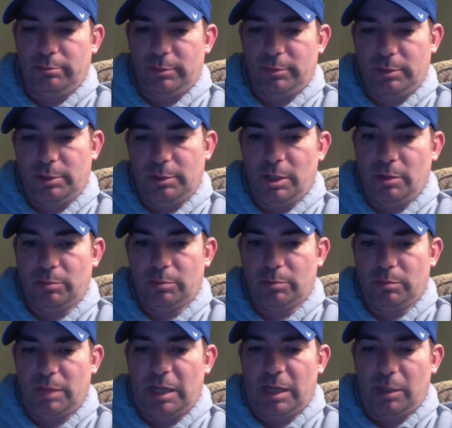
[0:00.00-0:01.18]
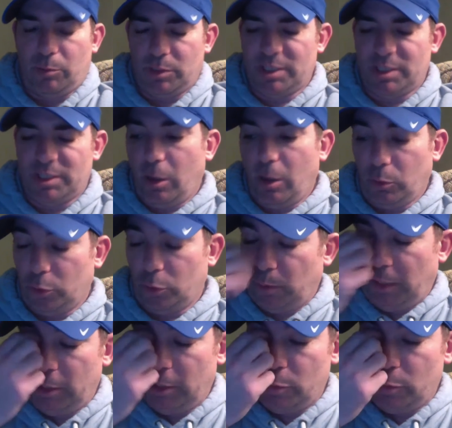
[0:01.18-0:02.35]
I don't want to say older
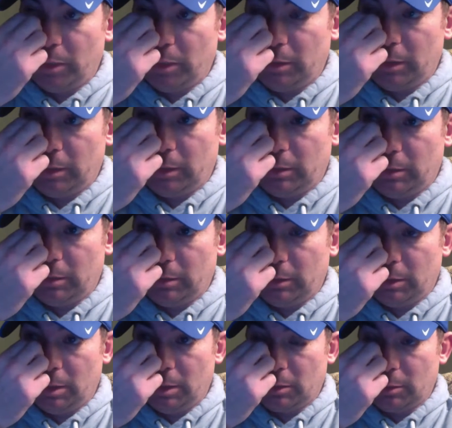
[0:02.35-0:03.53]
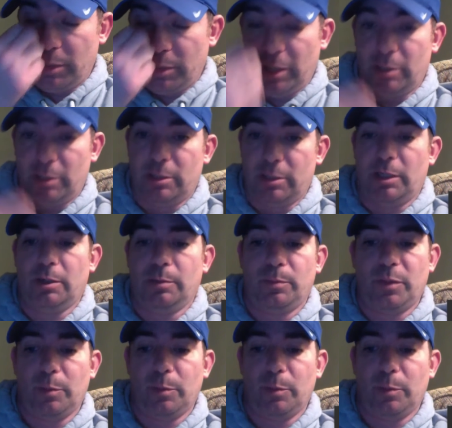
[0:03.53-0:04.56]
players, but that compared to their